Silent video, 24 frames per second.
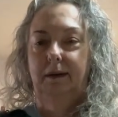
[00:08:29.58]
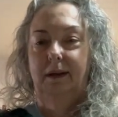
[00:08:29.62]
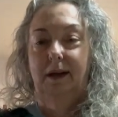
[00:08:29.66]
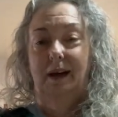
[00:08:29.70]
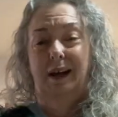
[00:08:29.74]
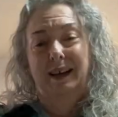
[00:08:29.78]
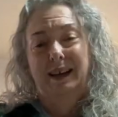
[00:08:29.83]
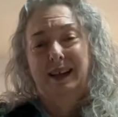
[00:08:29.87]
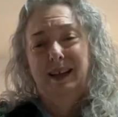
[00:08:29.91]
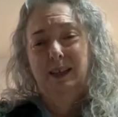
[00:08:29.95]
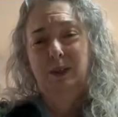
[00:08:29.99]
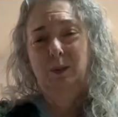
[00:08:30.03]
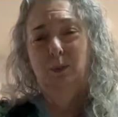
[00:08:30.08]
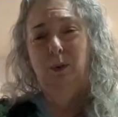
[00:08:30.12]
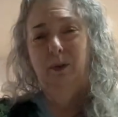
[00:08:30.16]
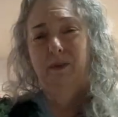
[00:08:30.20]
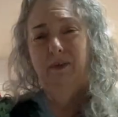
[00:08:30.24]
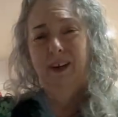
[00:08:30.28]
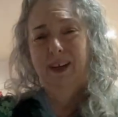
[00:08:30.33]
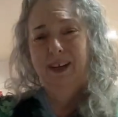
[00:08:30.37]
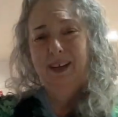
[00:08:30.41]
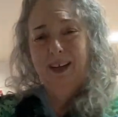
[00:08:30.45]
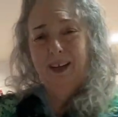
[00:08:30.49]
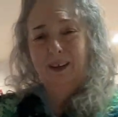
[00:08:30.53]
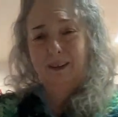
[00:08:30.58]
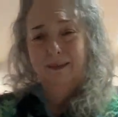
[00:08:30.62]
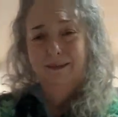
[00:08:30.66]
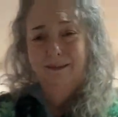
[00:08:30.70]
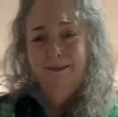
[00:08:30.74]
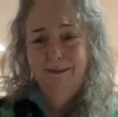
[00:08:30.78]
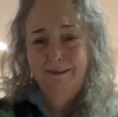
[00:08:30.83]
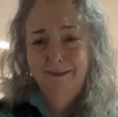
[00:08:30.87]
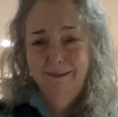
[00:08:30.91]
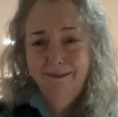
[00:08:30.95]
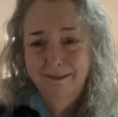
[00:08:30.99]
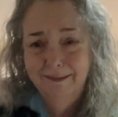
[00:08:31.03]
I guess we'll find out,
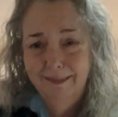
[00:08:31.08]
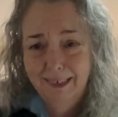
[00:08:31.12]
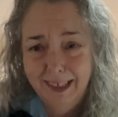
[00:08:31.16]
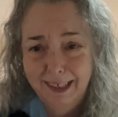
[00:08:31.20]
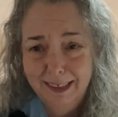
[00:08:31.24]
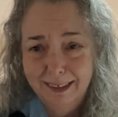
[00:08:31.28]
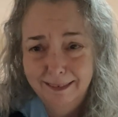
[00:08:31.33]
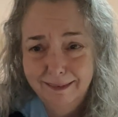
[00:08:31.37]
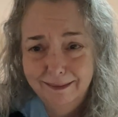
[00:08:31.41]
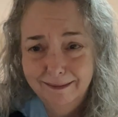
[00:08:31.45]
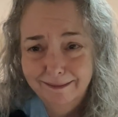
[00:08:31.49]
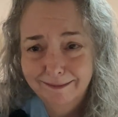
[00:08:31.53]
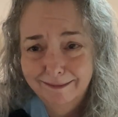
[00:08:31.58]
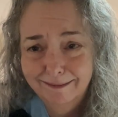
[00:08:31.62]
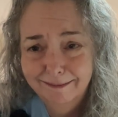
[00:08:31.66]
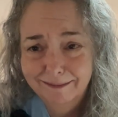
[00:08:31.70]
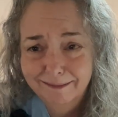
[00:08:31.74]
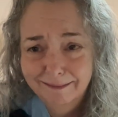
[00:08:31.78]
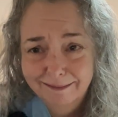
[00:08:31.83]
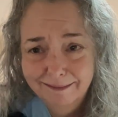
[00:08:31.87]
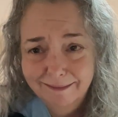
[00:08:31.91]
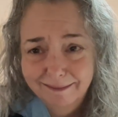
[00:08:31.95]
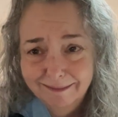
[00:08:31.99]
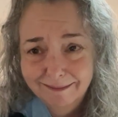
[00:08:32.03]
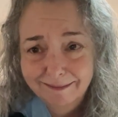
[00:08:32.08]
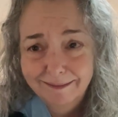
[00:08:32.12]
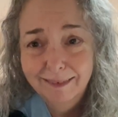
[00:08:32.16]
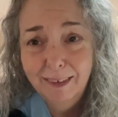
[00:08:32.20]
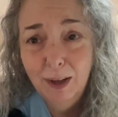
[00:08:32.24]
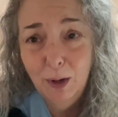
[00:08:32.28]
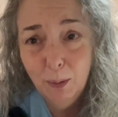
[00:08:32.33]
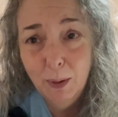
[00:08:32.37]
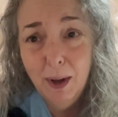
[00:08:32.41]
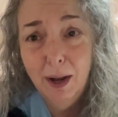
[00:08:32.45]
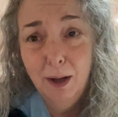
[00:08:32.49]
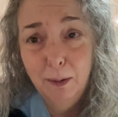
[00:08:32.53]
right?
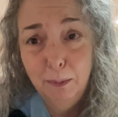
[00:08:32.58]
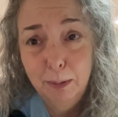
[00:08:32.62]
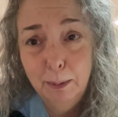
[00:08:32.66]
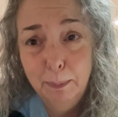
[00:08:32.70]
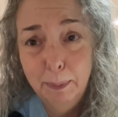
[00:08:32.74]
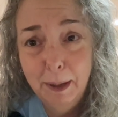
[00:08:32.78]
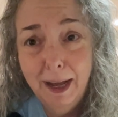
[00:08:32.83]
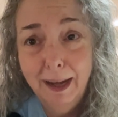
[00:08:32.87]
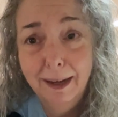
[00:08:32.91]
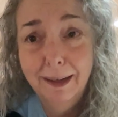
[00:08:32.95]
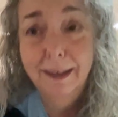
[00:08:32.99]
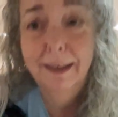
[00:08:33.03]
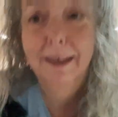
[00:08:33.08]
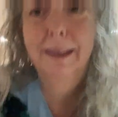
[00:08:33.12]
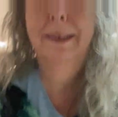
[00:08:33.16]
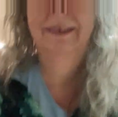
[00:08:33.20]
Okay, I'll be back.